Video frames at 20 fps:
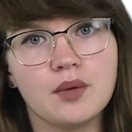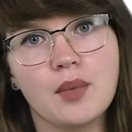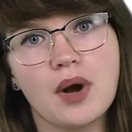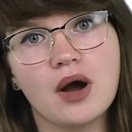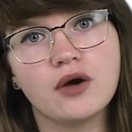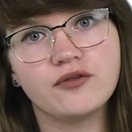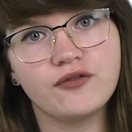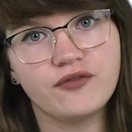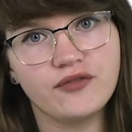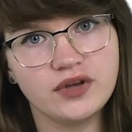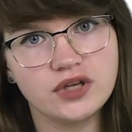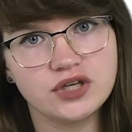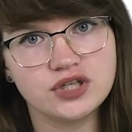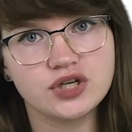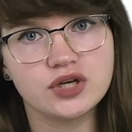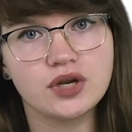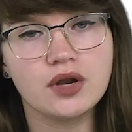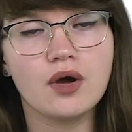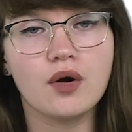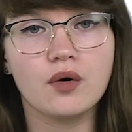about
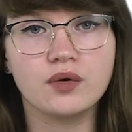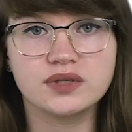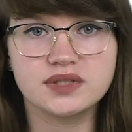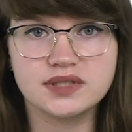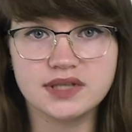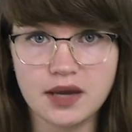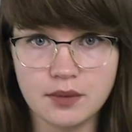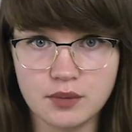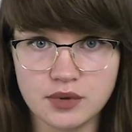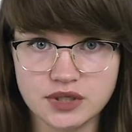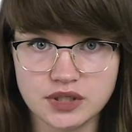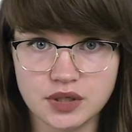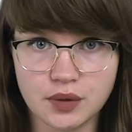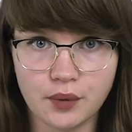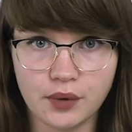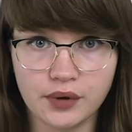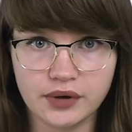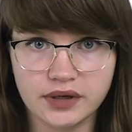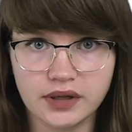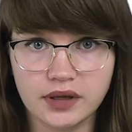phishing or cyber
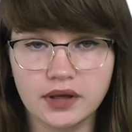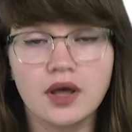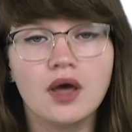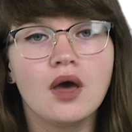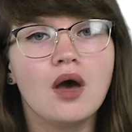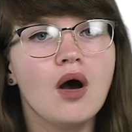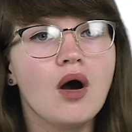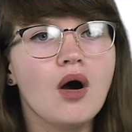squatting,